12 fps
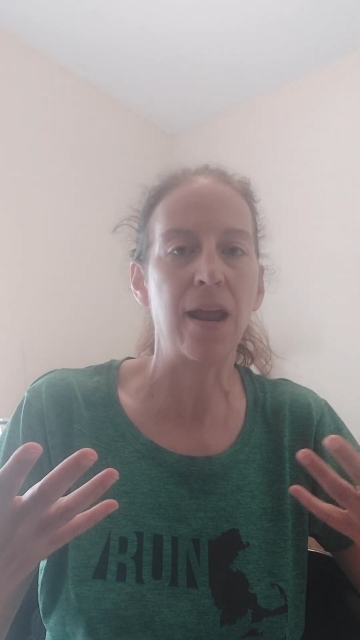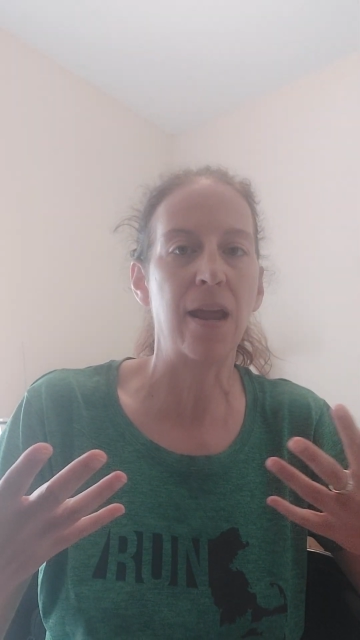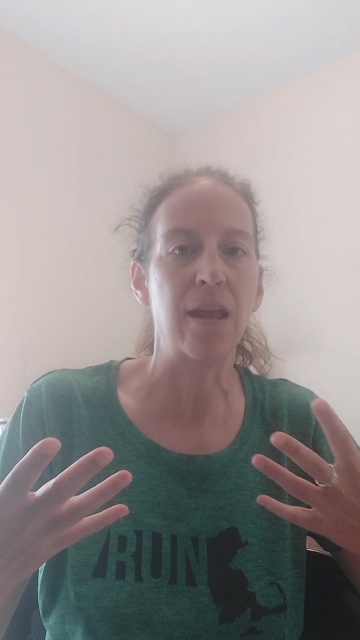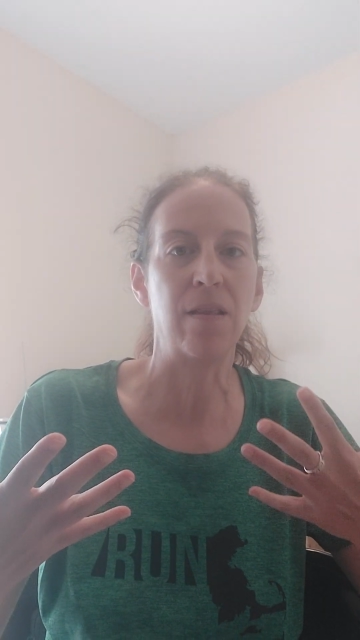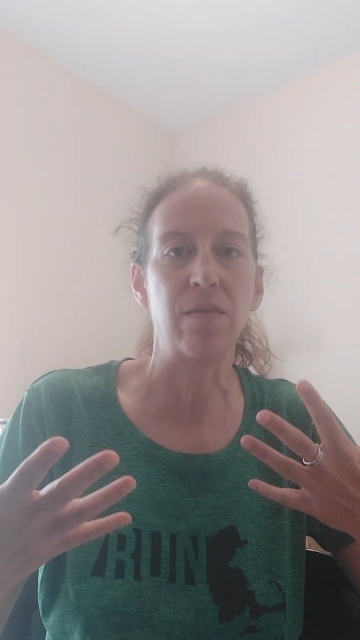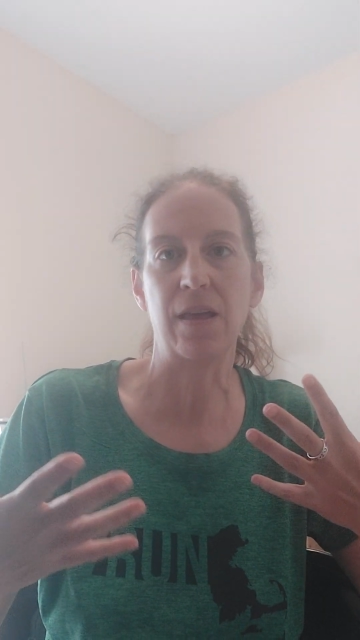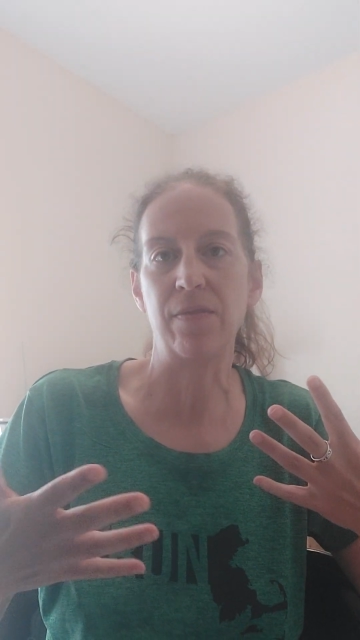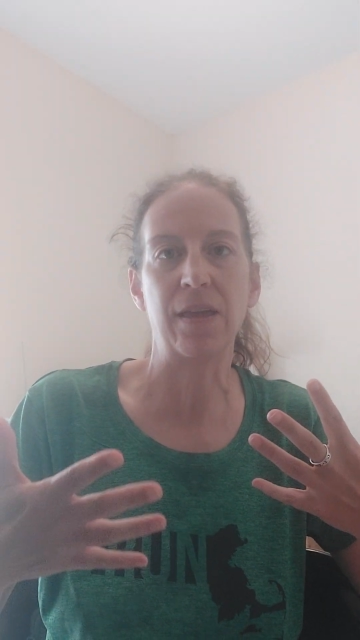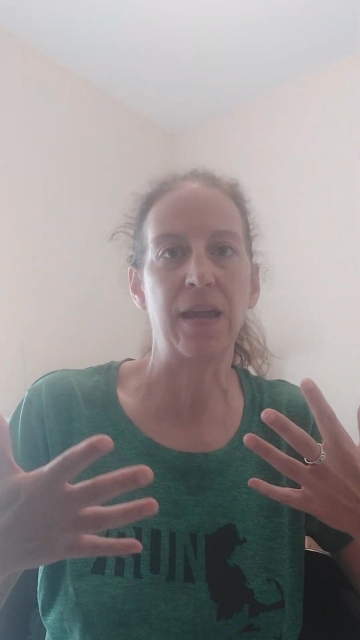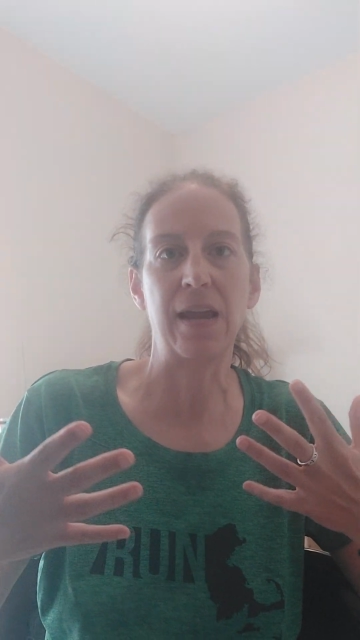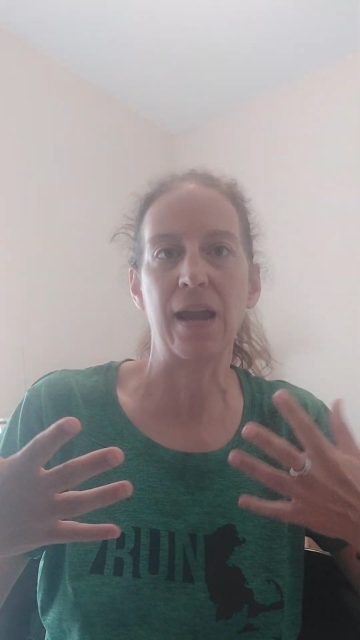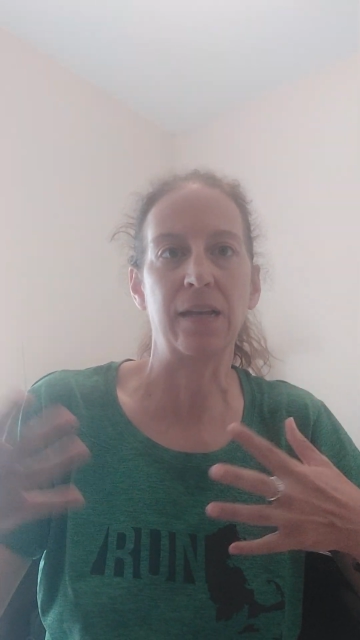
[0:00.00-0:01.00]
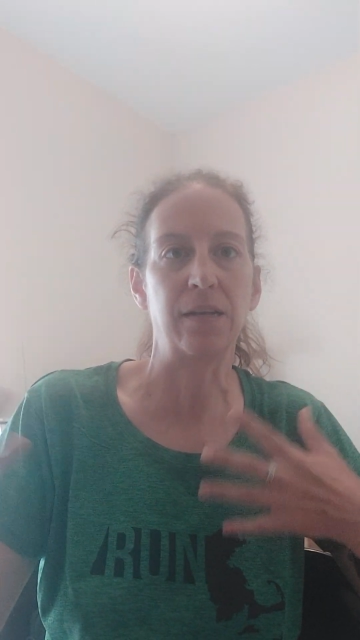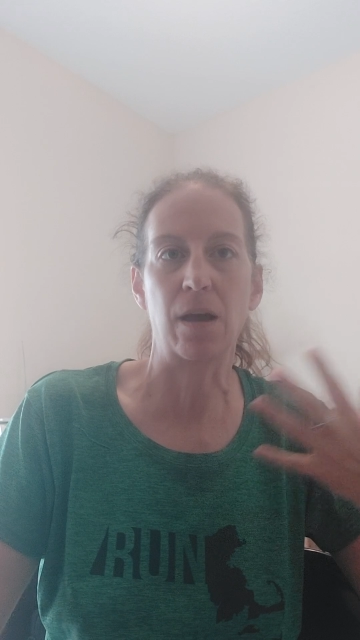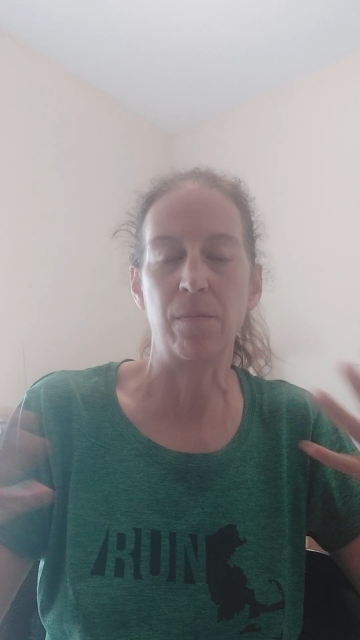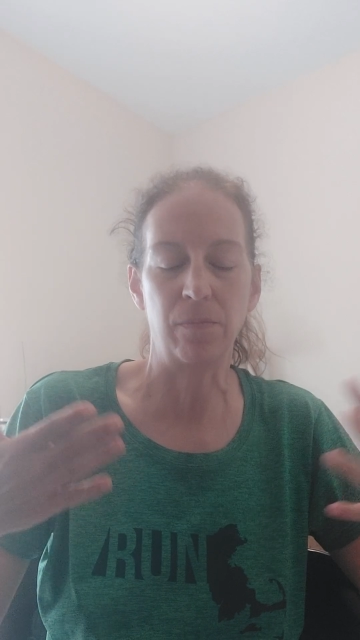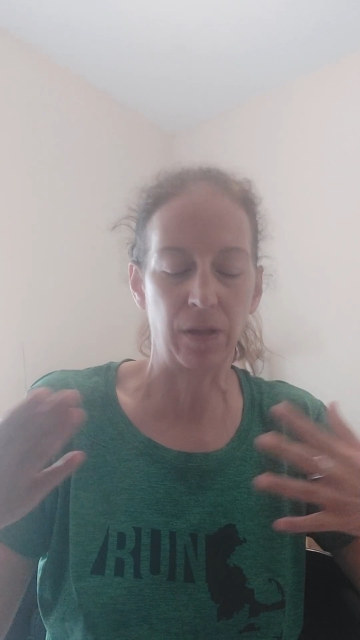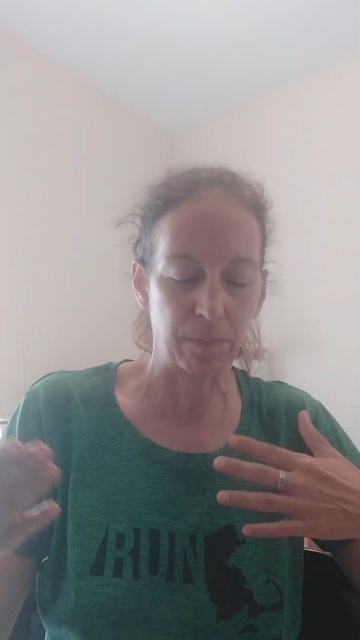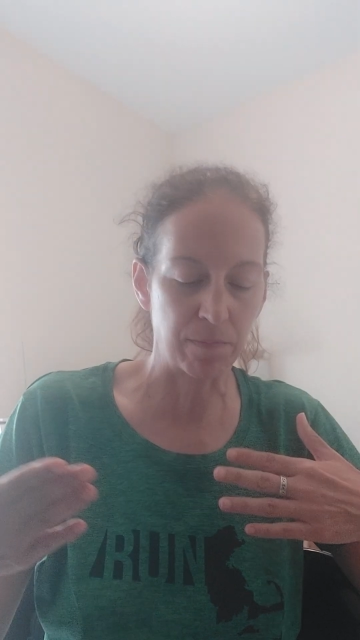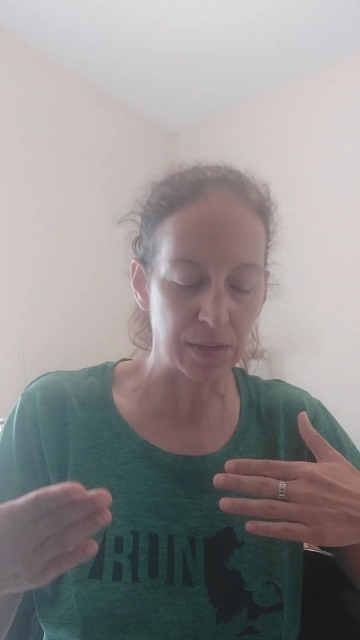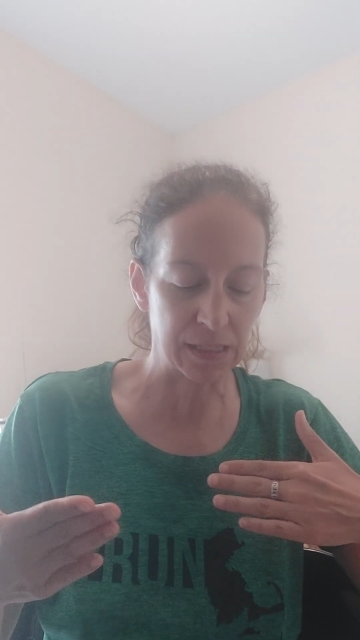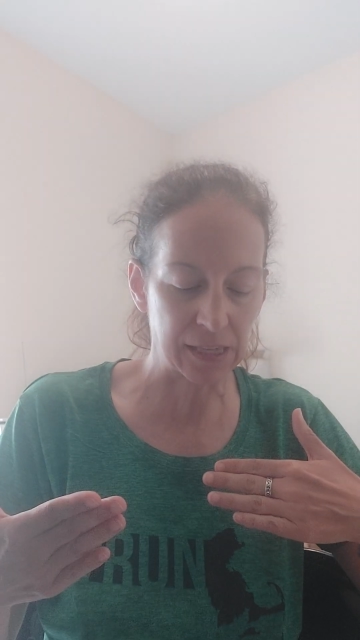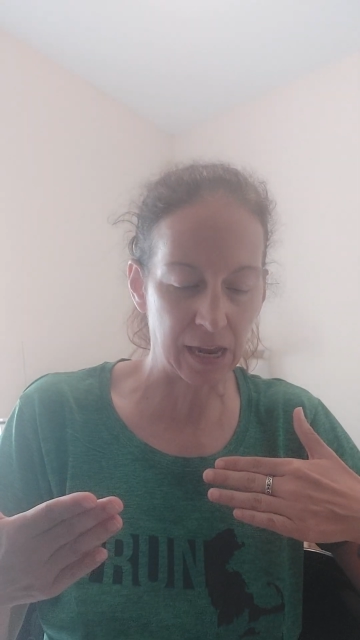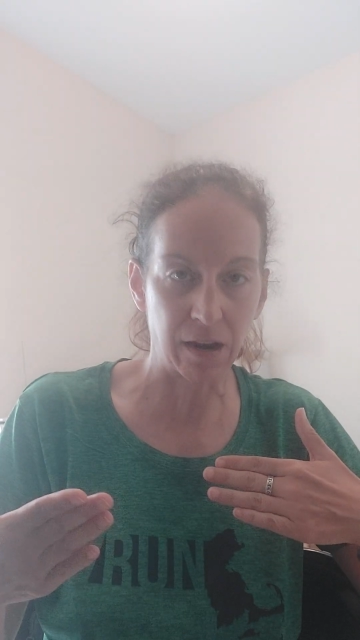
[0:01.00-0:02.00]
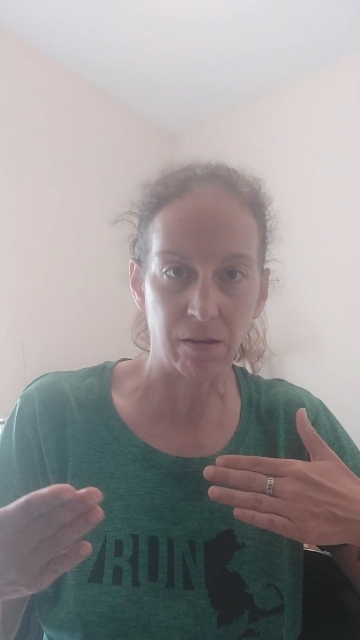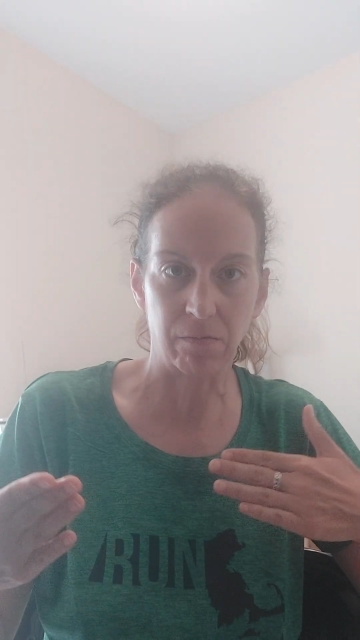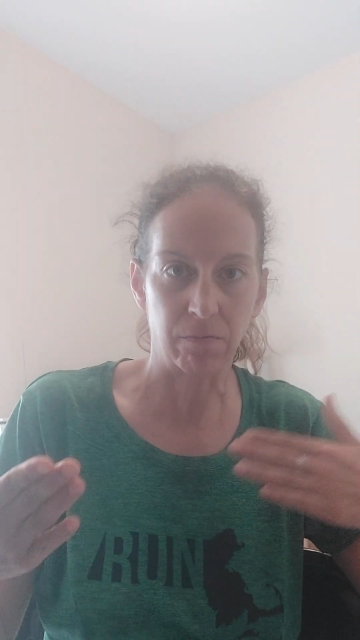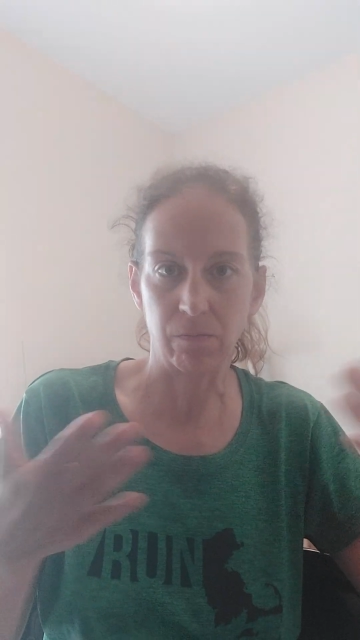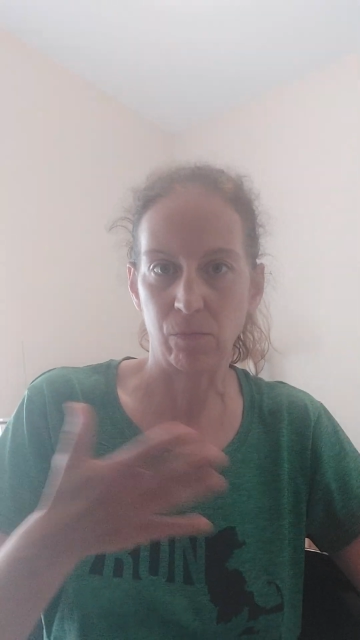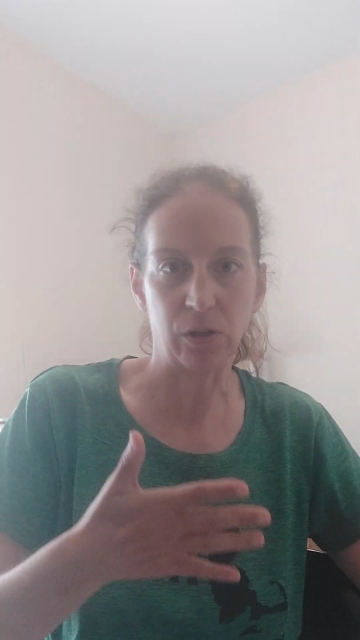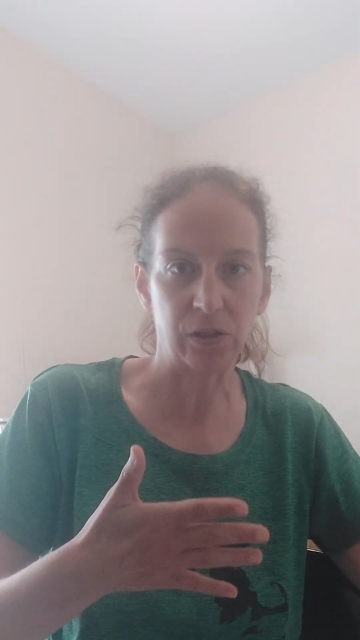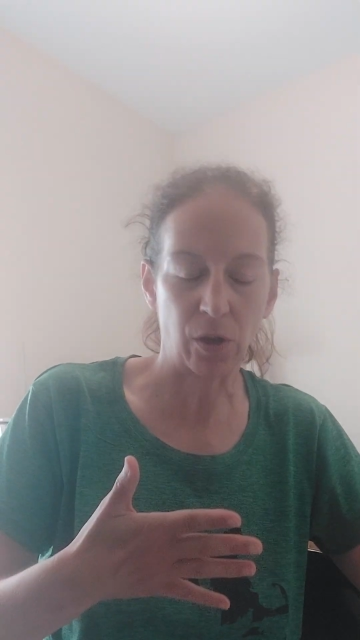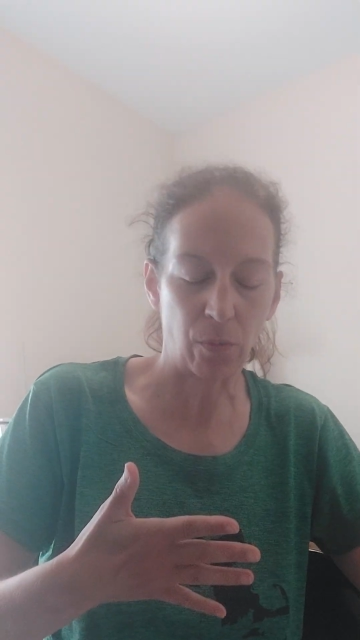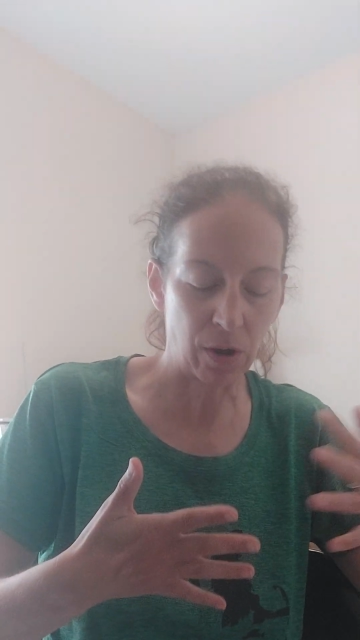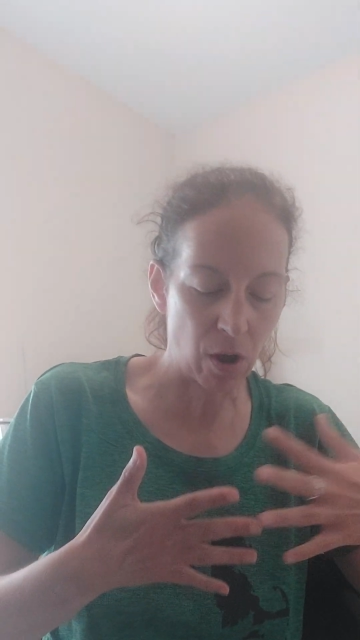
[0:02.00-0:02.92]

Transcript: and then they end up like missing what's going